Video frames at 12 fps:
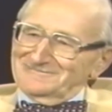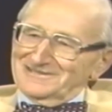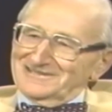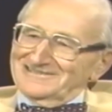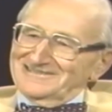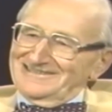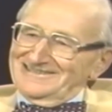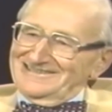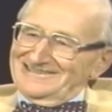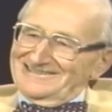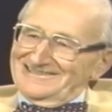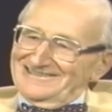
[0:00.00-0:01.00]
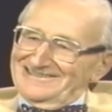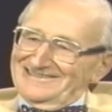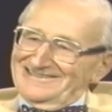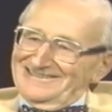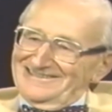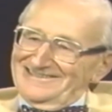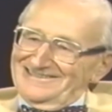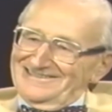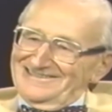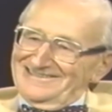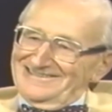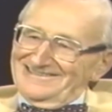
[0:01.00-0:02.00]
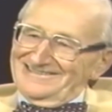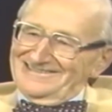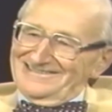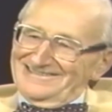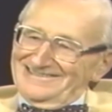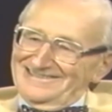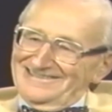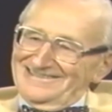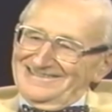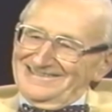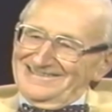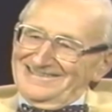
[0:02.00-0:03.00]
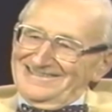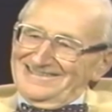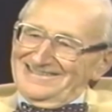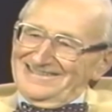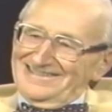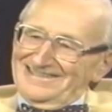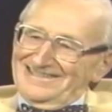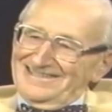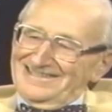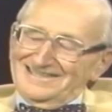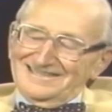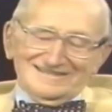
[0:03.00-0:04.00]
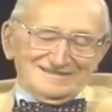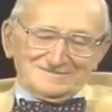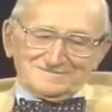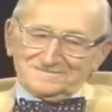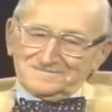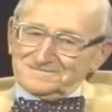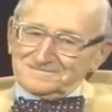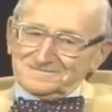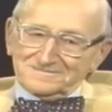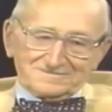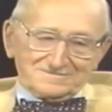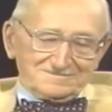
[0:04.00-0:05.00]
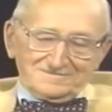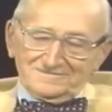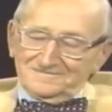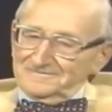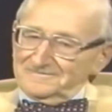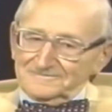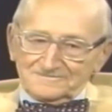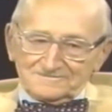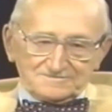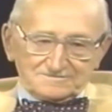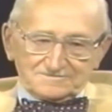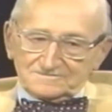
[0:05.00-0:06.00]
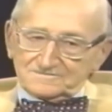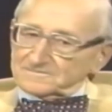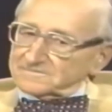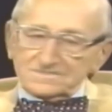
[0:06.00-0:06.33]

I'm absolutely astounded that you say that John Maynard Keynes really didn't know the economic literature.